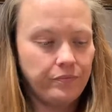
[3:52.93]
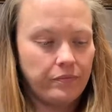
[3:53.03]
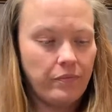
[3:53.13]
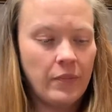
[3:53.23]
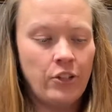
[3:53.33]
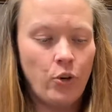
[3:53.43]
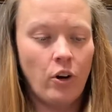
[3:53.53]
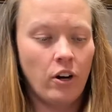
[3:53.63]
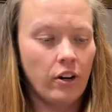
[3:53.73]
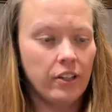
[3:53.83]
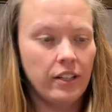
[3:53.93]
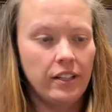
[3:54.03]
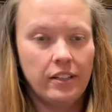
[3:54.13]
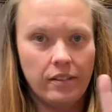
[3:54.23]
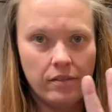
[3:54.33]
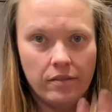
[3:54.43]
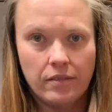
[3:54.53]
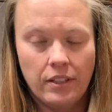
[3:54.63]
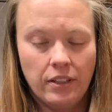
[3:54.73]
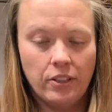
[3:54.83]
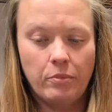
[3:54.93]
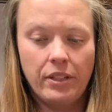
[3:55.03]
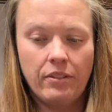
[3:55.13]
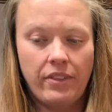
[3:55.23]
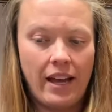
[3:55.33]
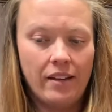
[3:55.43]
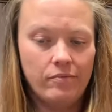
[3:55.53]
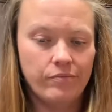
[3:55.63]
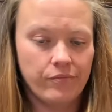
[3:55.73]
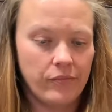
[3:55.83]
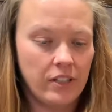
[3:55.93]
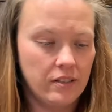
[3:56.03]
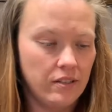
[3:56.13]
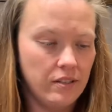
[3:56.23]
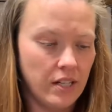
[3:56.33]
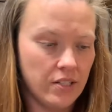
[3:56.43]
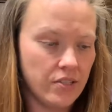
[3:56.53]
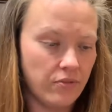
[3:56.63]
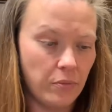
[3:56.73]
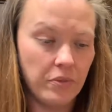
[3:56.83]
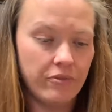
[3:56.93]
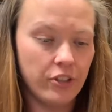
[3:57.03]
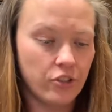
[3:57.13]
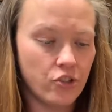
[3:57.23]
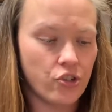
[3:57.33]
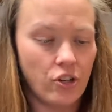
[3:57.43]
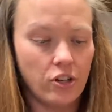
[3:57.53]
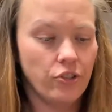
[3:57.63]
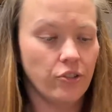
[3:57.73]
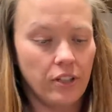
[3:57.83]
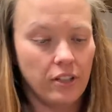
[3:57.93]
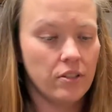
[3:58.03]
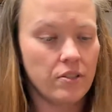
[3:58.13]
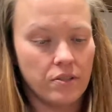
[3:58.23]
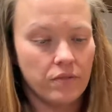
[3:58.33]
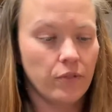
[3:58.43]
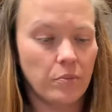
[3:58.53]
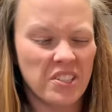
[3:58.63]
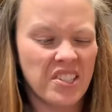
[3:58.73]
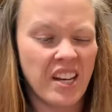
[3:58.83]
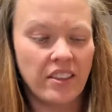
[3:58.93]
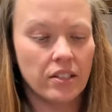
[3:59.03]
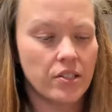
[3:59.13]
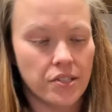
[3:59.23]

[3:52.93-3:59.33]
And you are going to get a little bit of that dust from the finish on your hands, from the stainless.